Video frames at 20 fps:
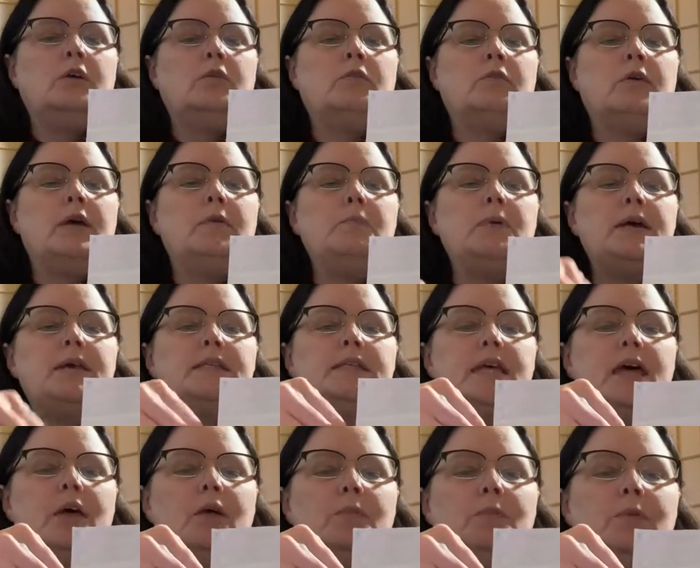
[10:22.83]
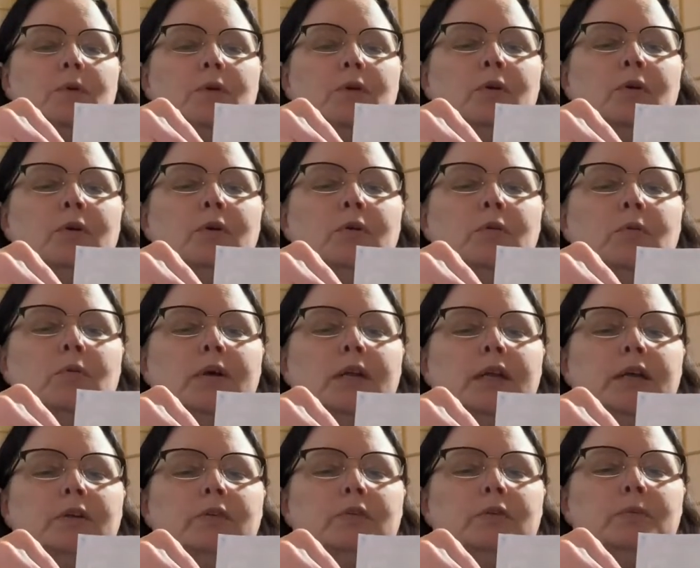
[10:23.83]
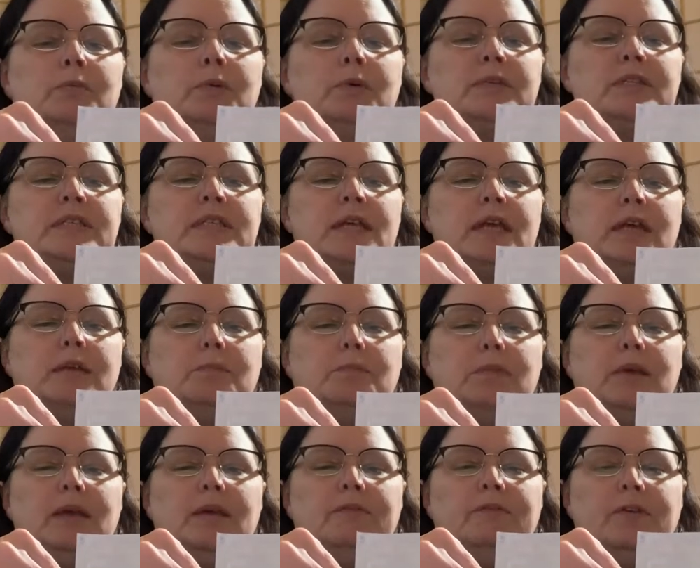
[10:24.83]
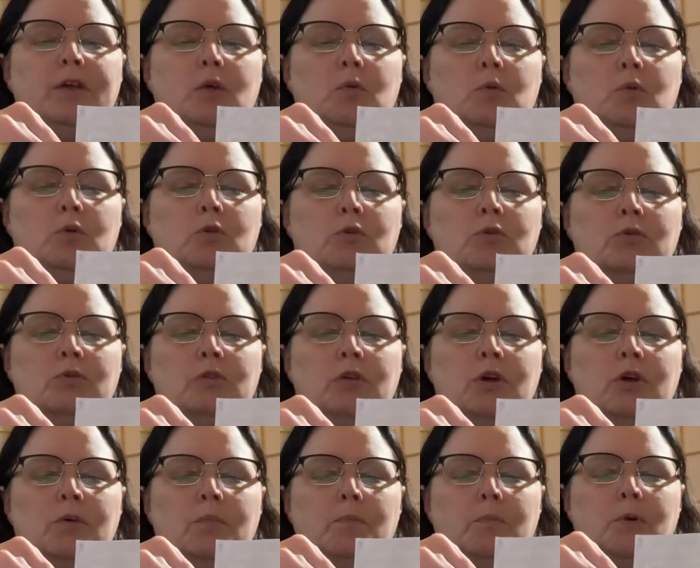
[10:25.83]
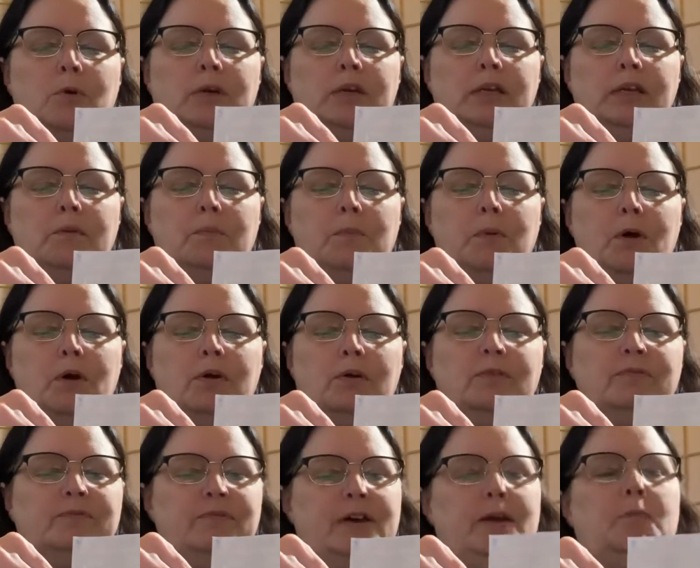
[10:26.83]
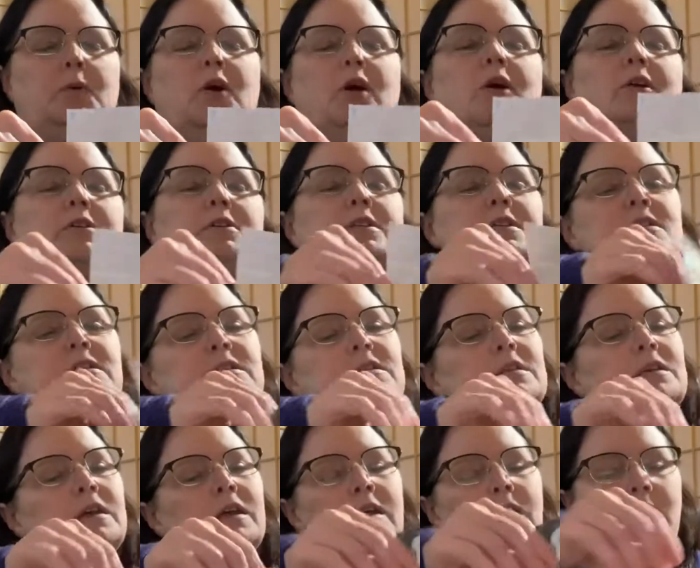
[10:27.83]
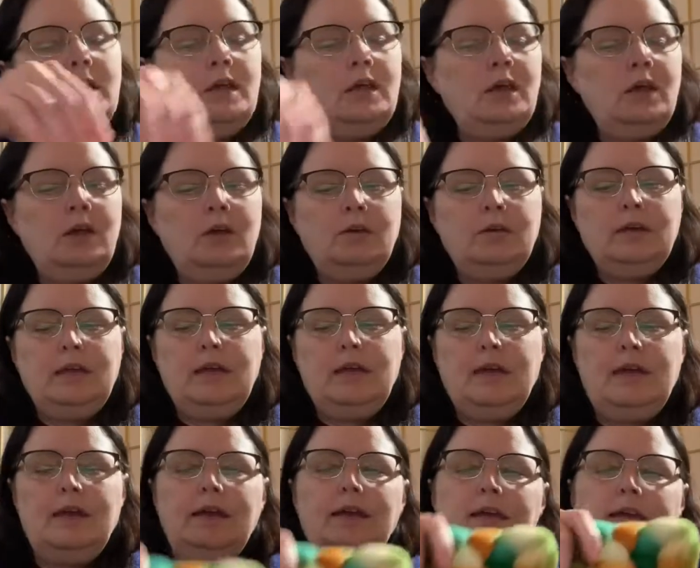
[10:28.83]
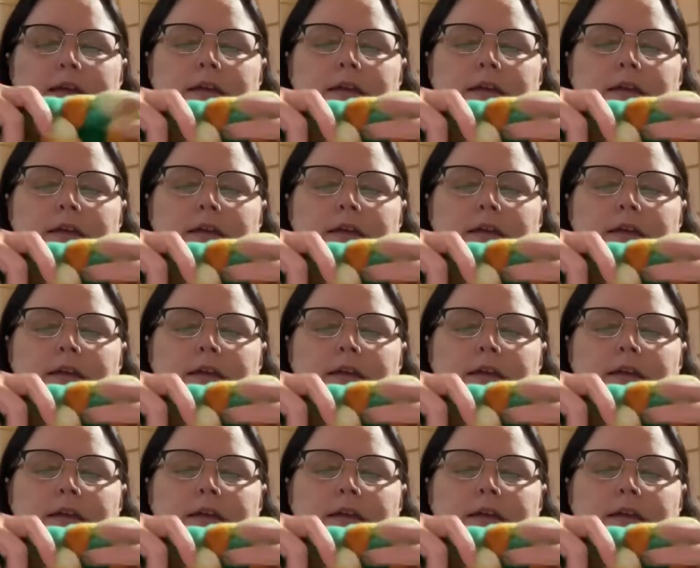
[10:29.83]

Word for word: Grandpa's Helper, 100% BFL wool, born in a barn, fiber arts. Okay.